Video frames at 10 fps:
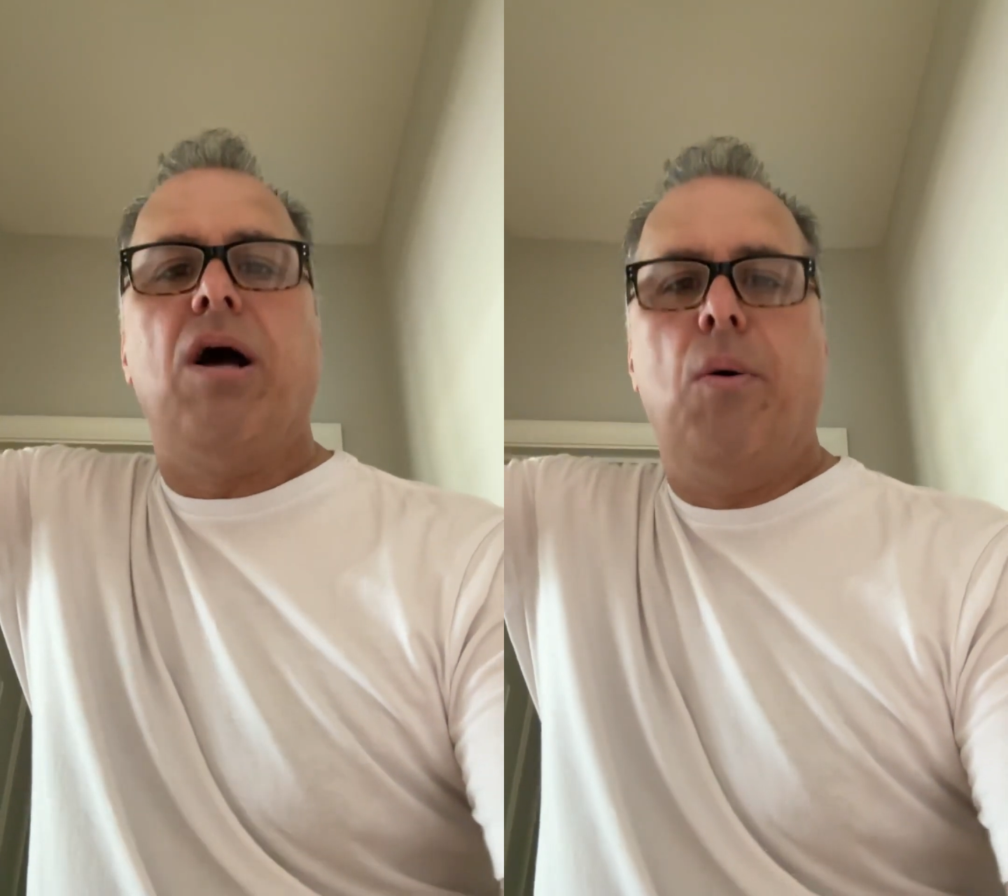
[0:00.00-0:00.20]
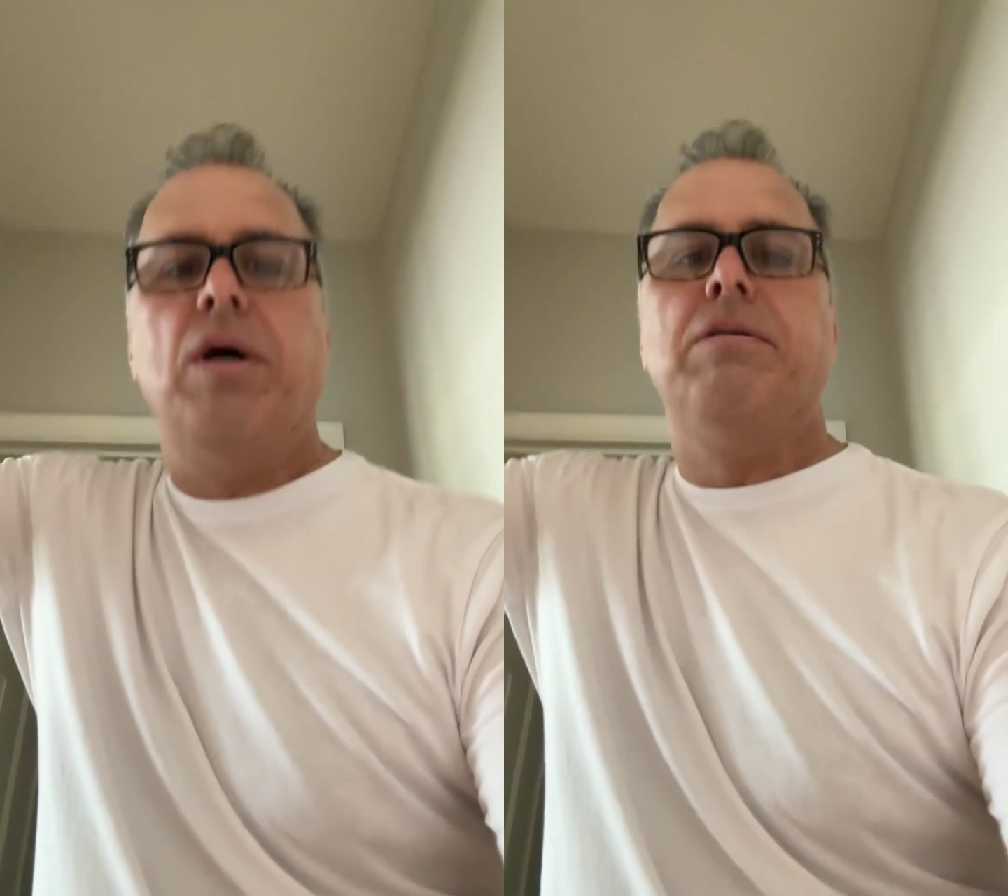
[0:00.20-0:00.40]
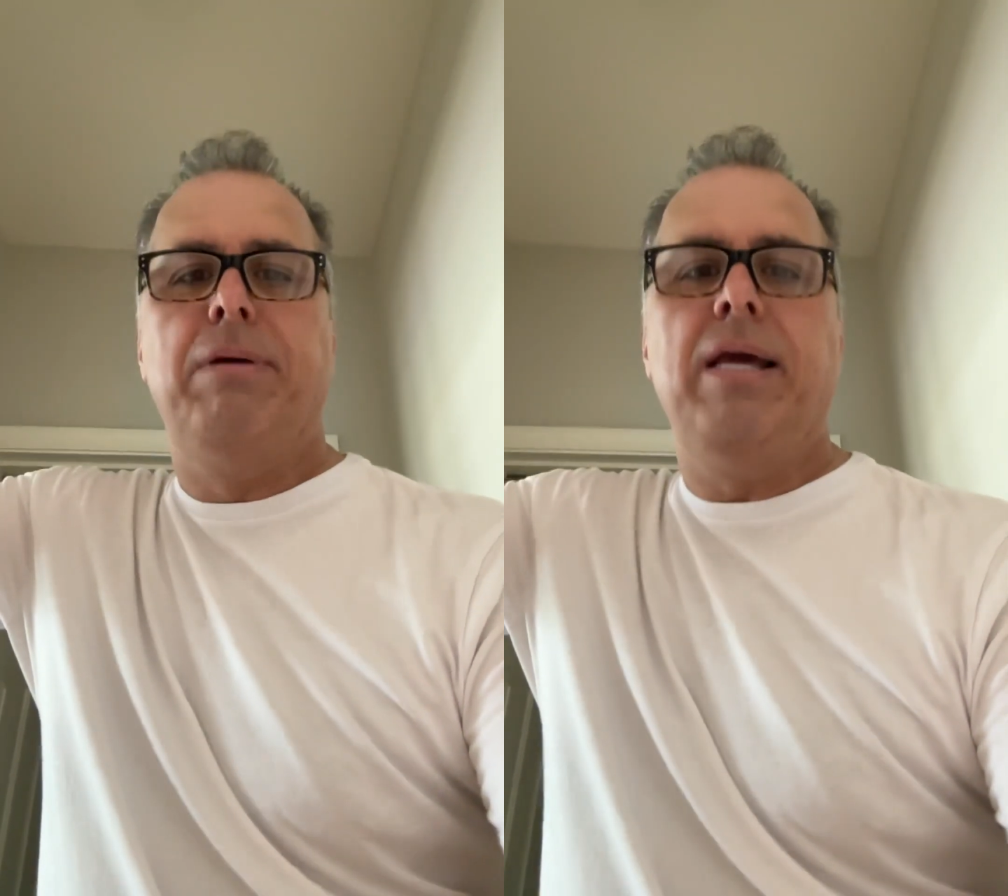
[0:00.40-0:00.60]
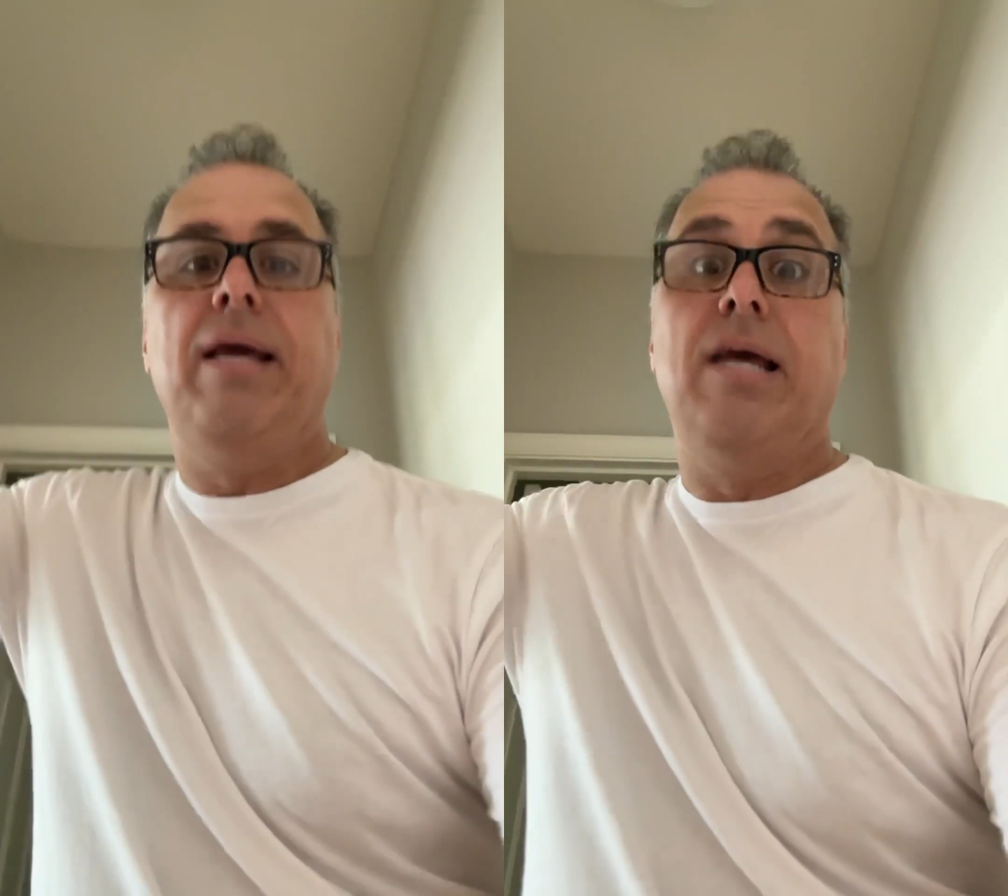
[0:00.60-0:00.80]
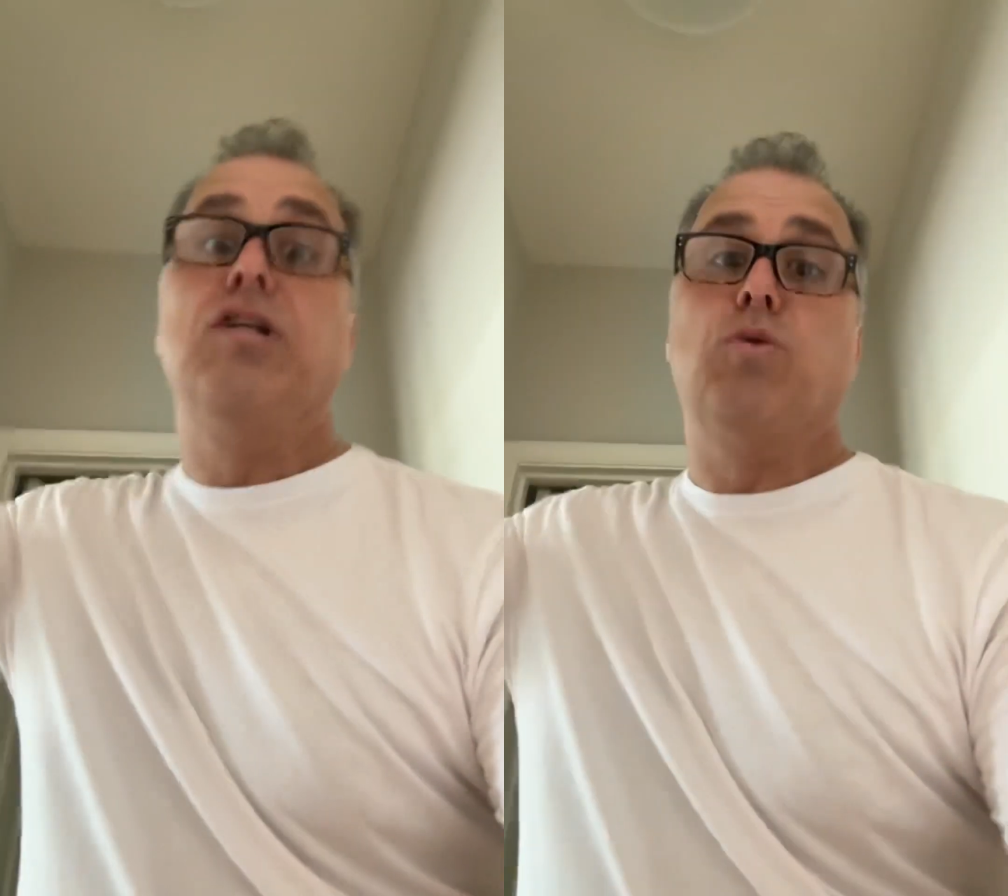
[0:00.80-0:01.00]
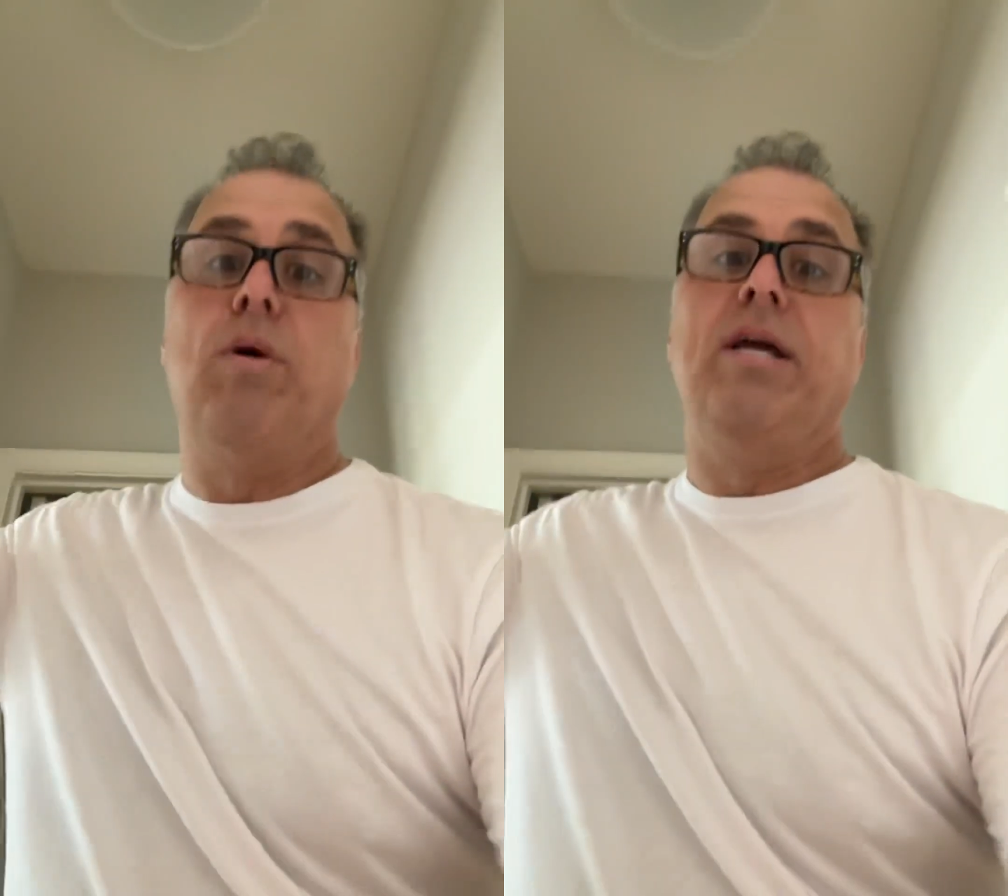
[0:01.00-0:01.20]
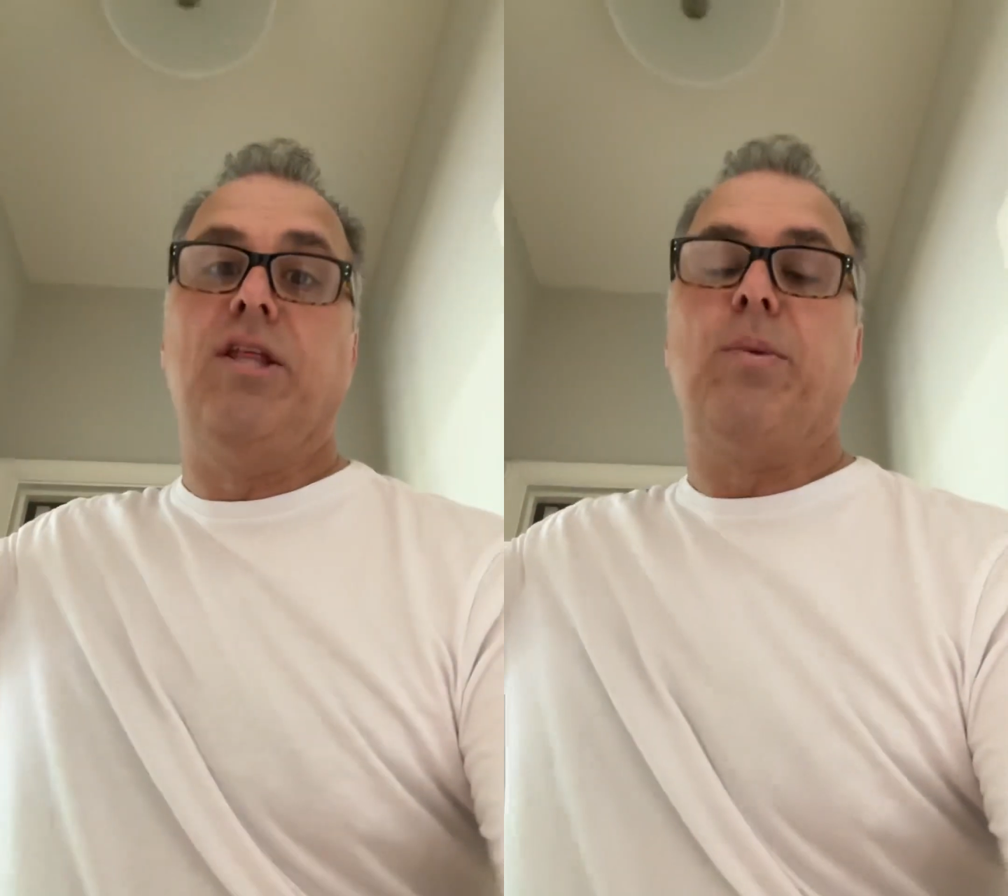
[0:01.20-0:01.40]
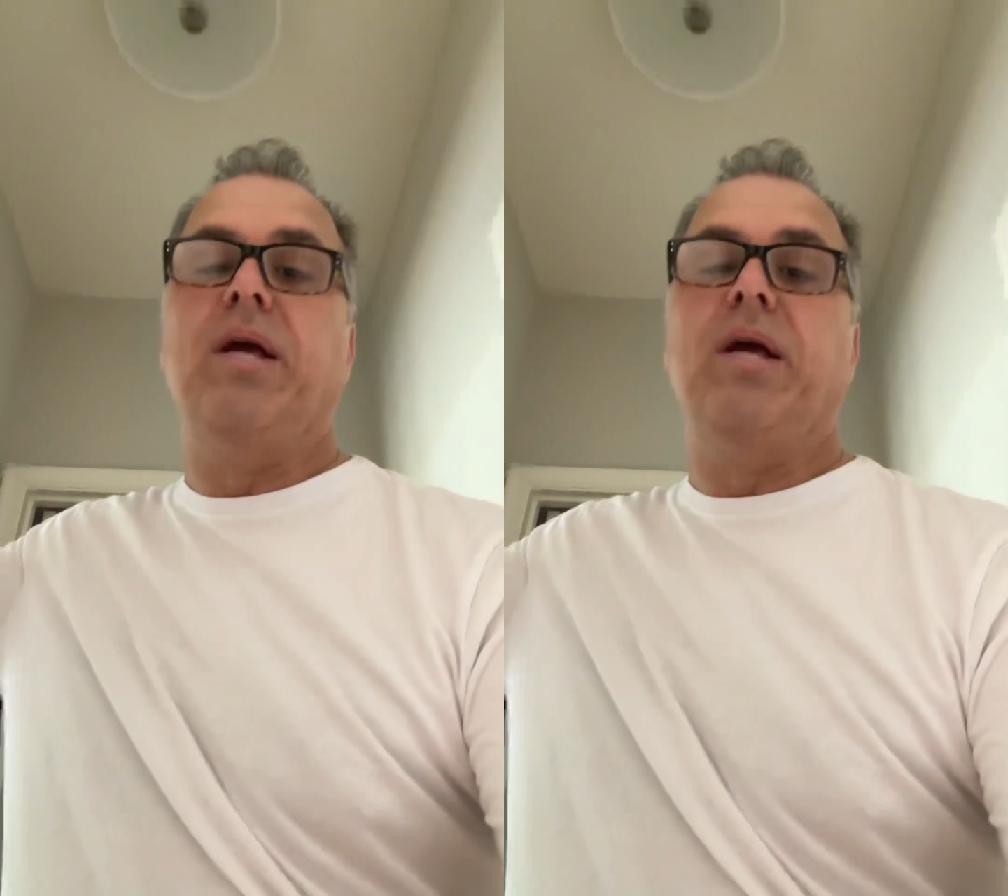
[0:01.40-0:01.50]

OSB in 23,